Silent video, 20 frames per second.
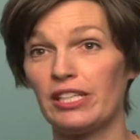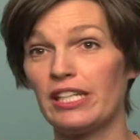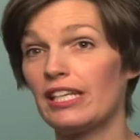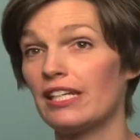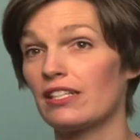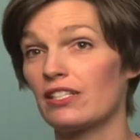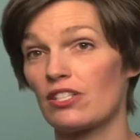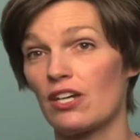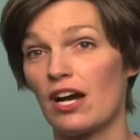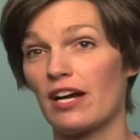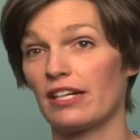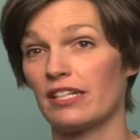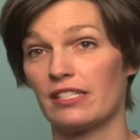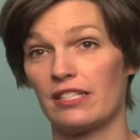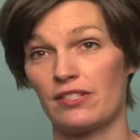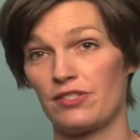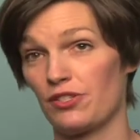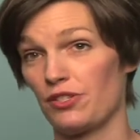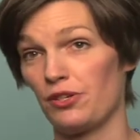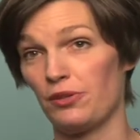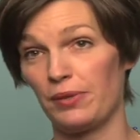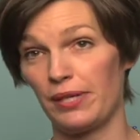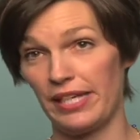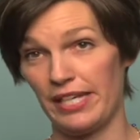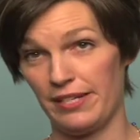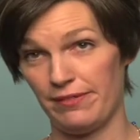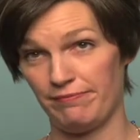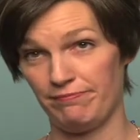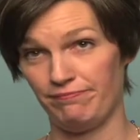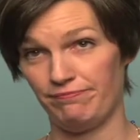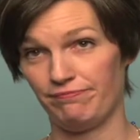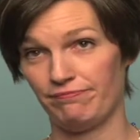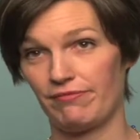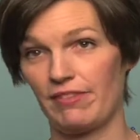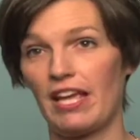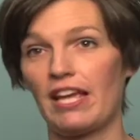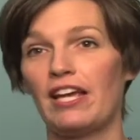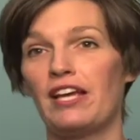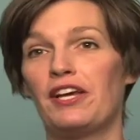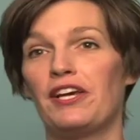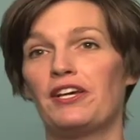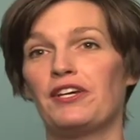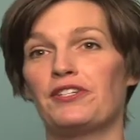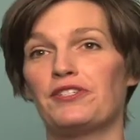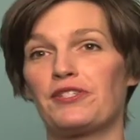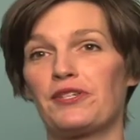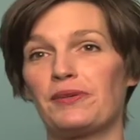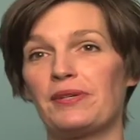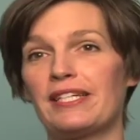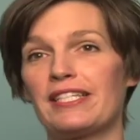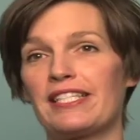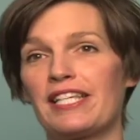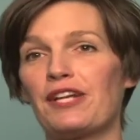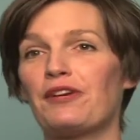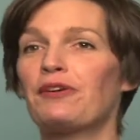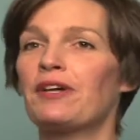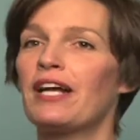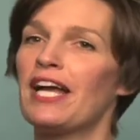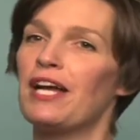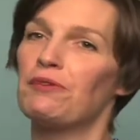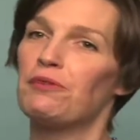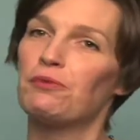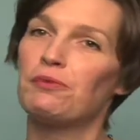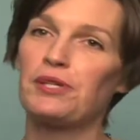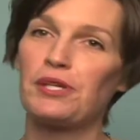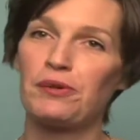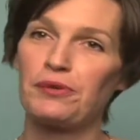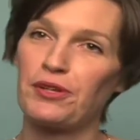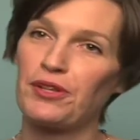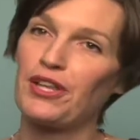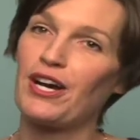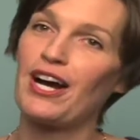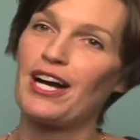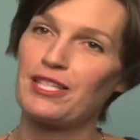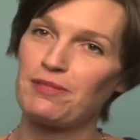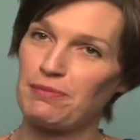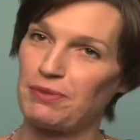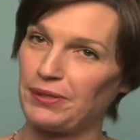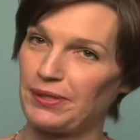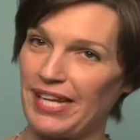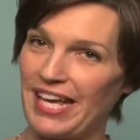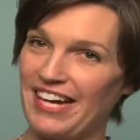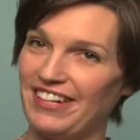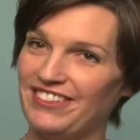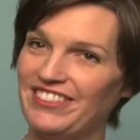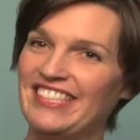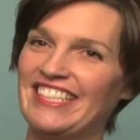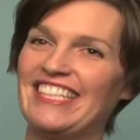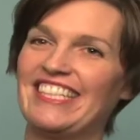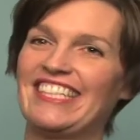can't talk and doesn't know who I am." So he said, "Okay, we'll be going to the hospital now."